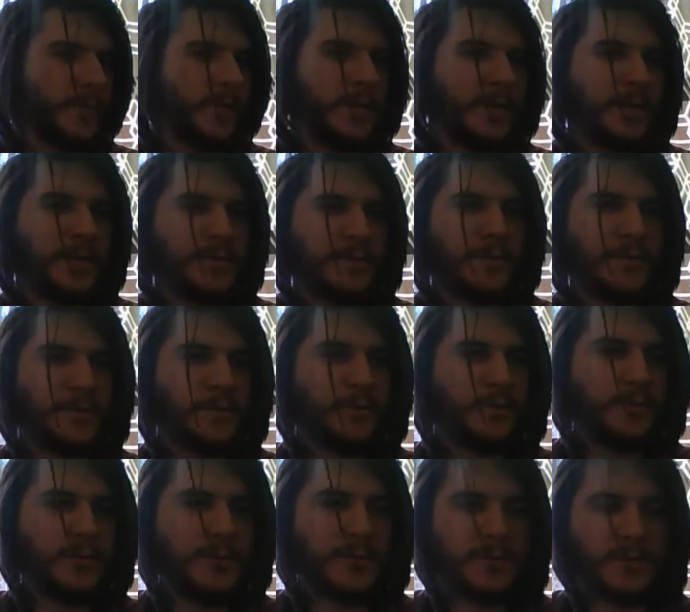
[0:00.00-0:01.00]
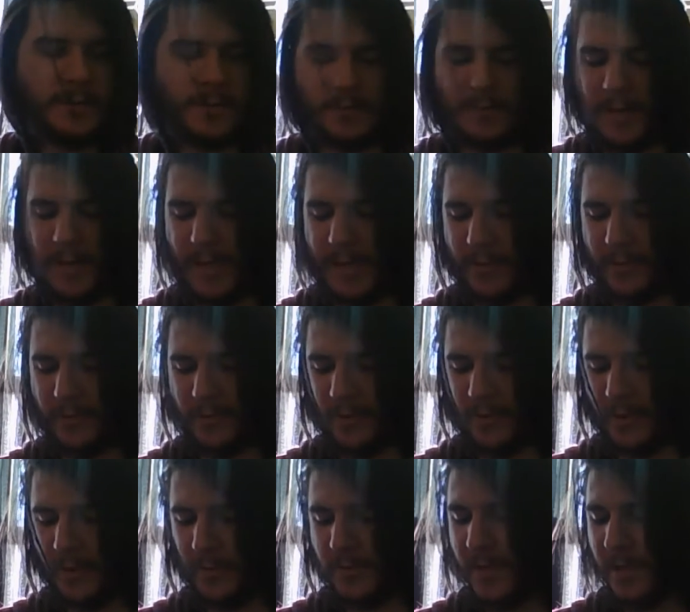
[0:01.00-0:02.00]
Legacy Duelist extra
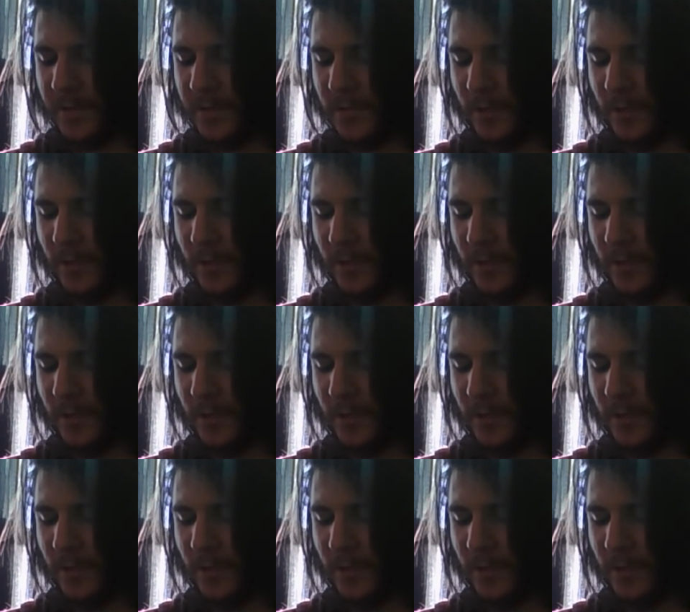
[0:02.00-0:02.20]
cards like